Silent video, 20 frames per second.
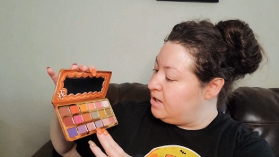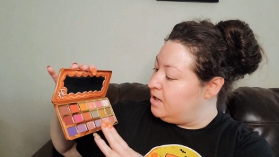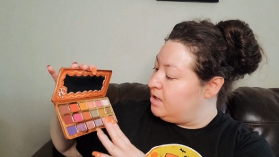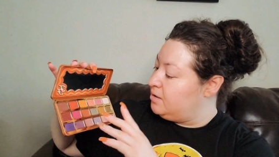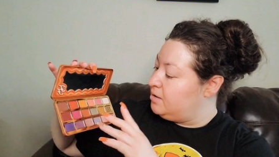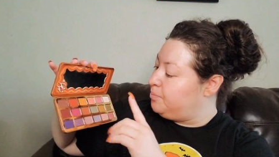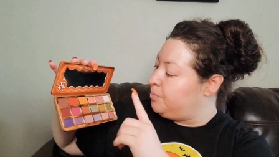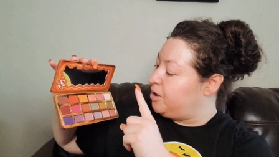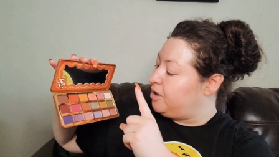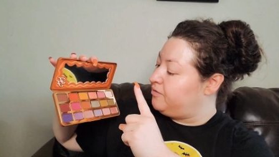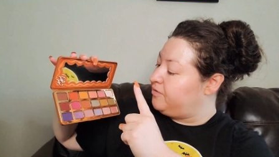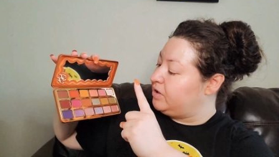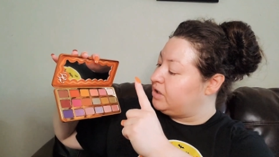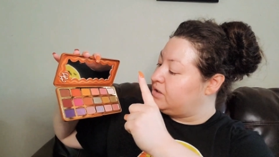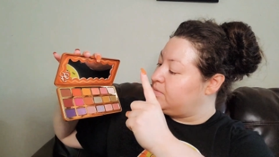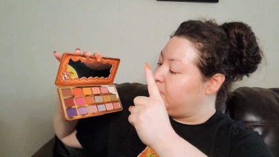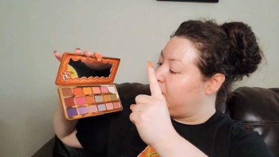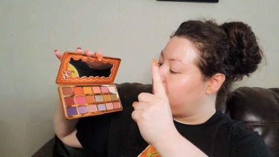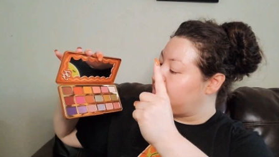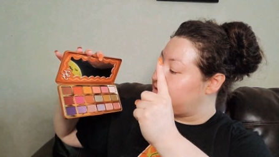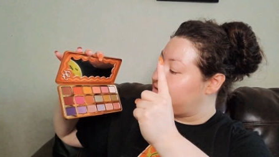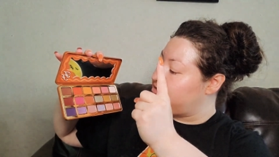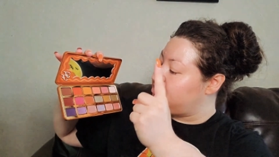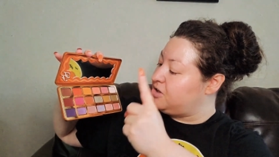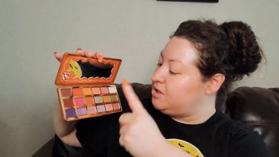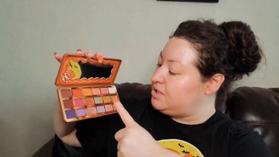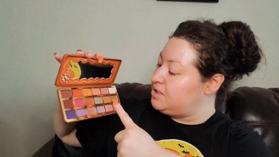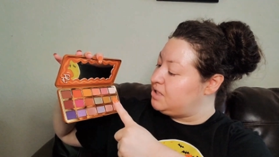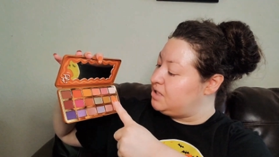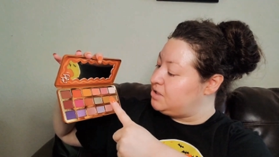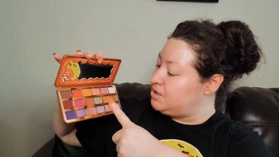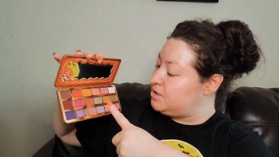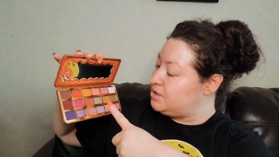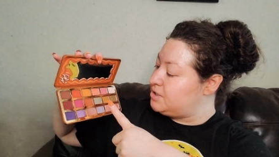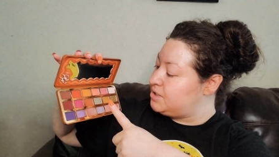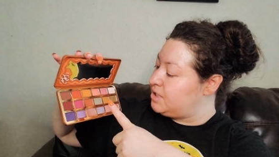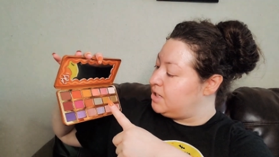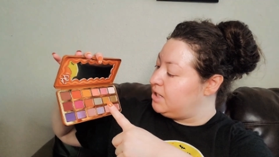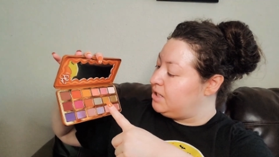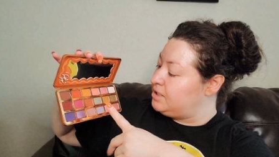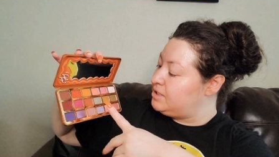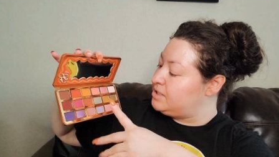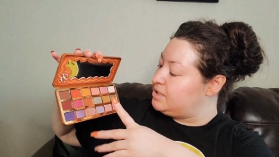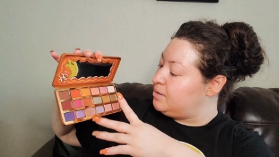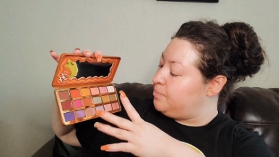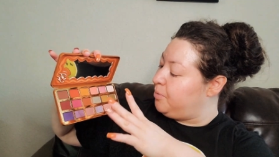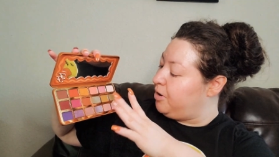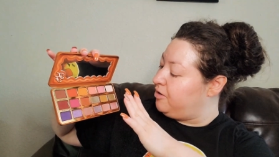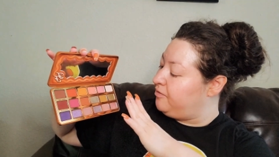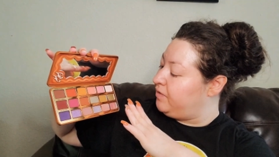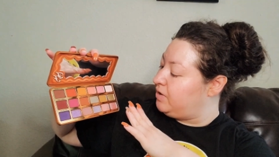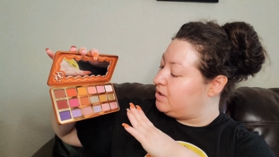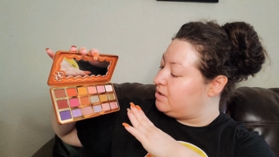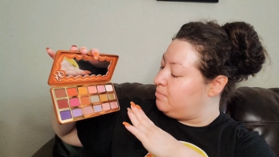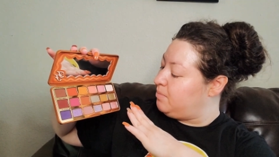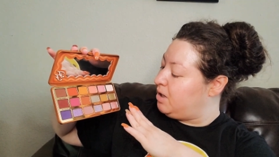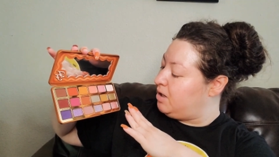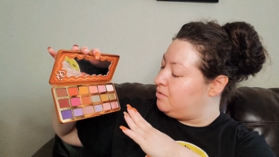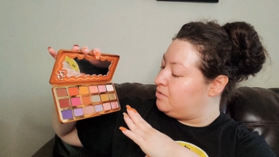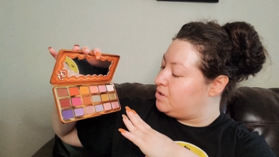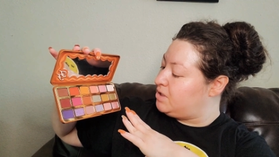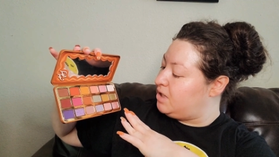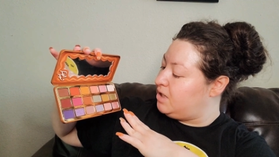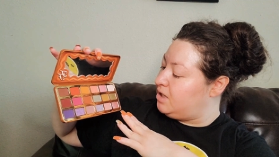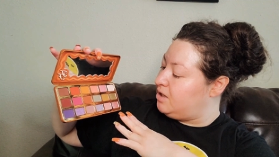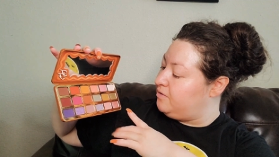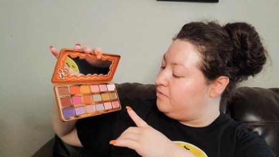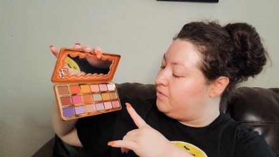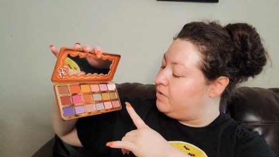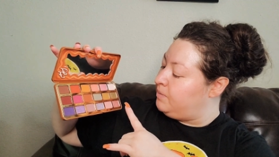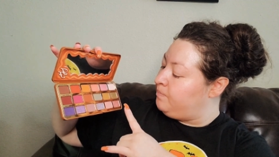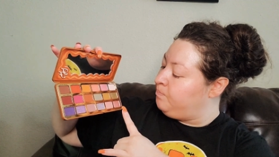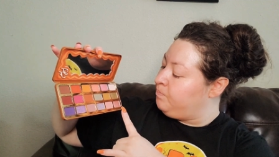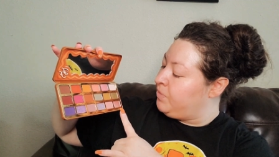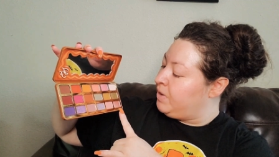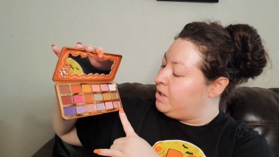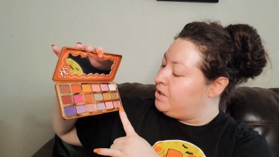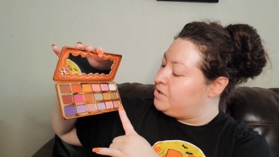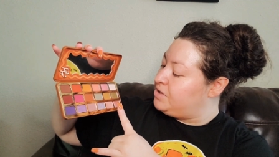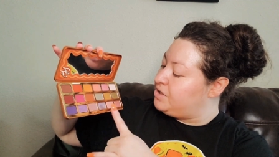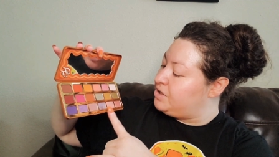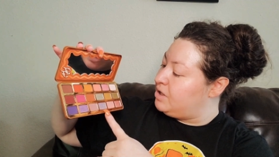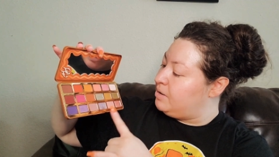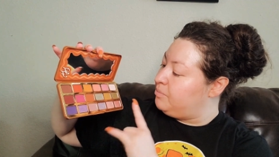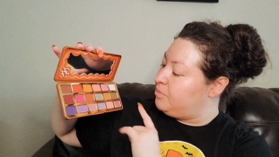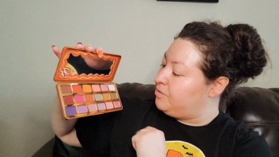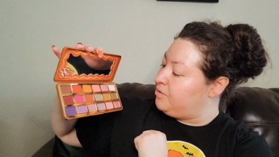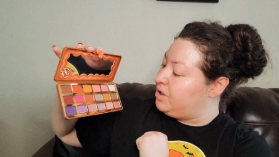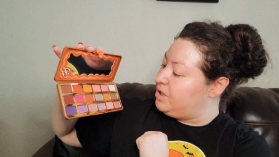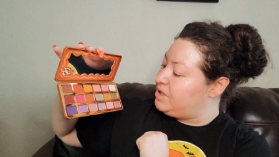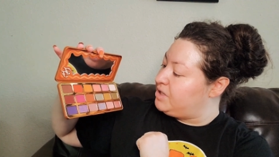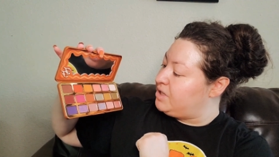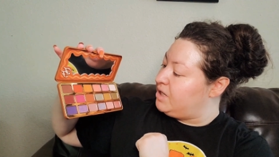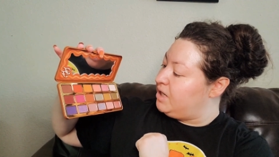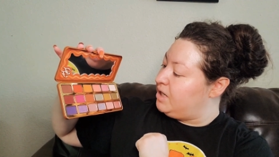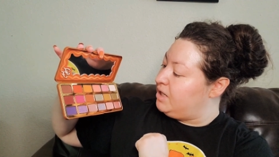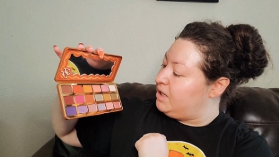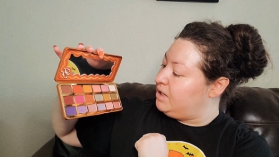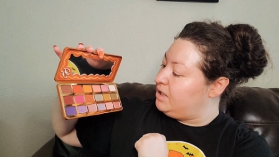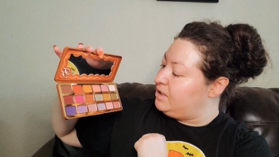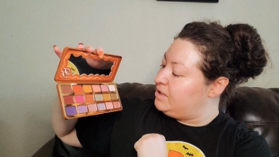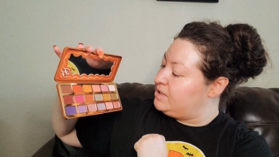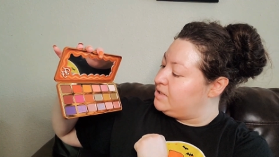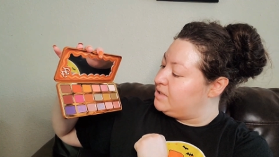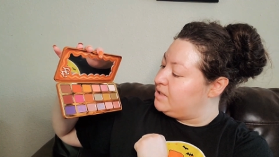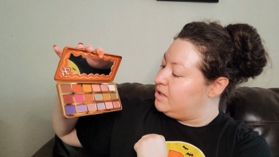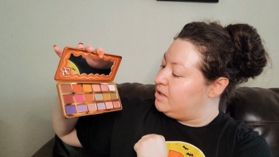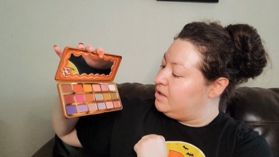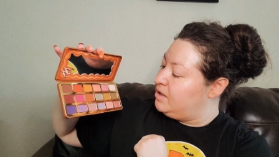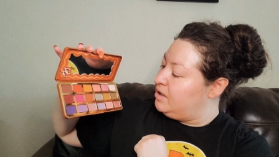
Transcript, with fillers: the perfect amount of transition shades, the perfect amount of shimmery shades